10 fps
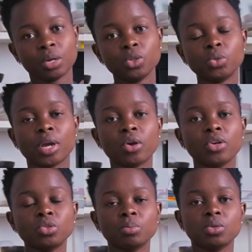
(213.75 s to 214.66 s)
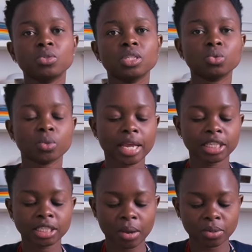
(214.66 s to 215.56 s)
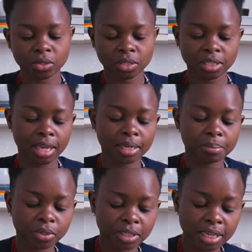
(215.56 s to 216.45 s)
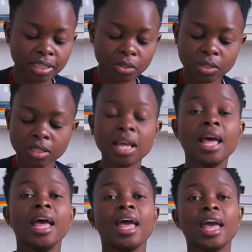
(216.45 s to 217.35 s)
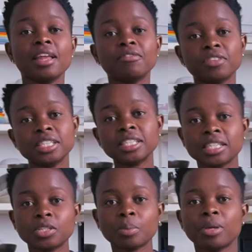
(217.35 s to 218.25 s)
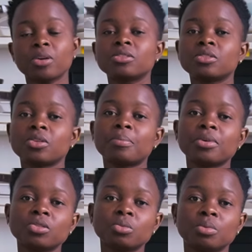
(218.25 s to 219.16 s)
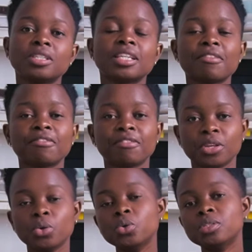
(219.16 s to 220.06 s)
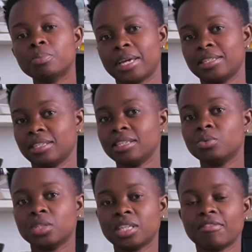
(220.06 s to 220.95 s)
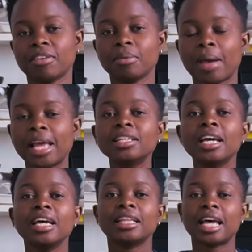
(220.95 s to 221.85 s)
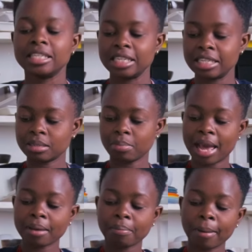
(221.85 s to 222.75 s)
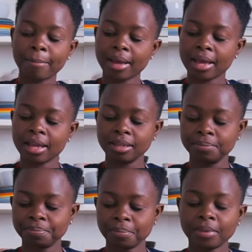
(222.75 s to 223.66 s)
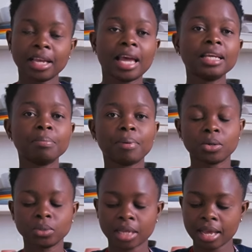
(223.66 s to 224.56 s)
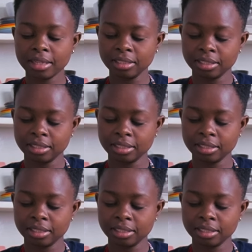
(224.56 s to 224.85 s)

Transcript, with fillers: which we are going to be using to garnish our sauteed potatoes and for this recipe also i'm going to be using a few spices which are very mild that is black pepper garlic powder